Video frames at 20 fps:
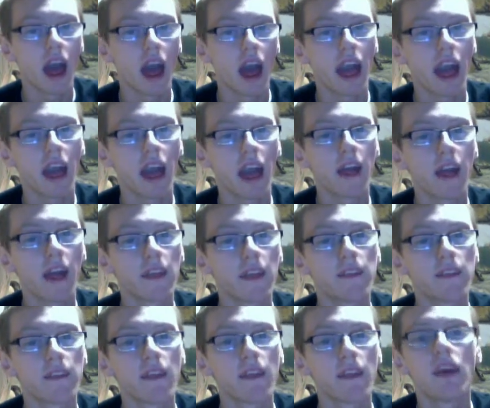
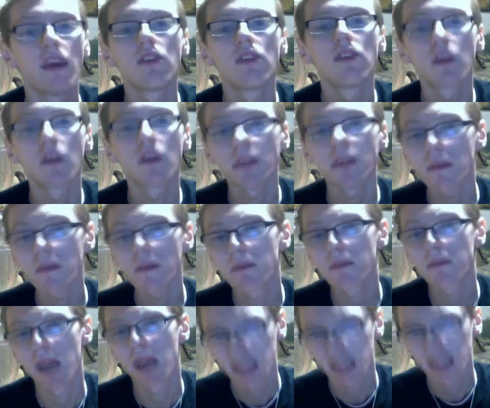And sometimes
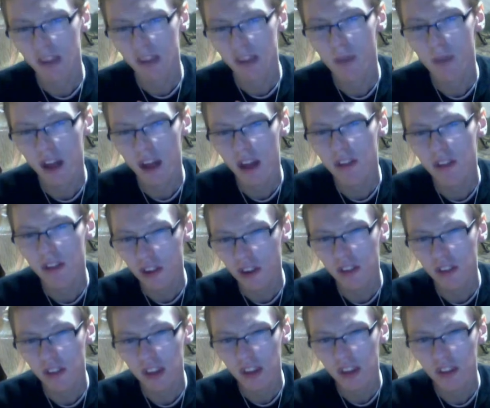binding spell is a
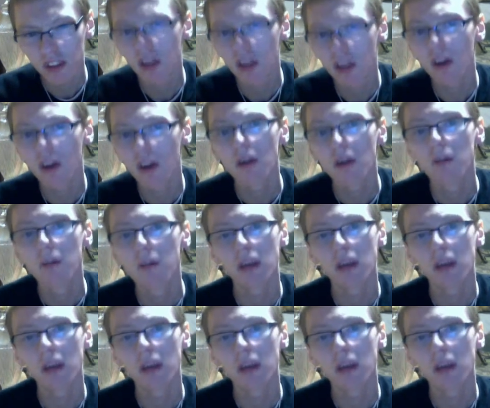good thing to know.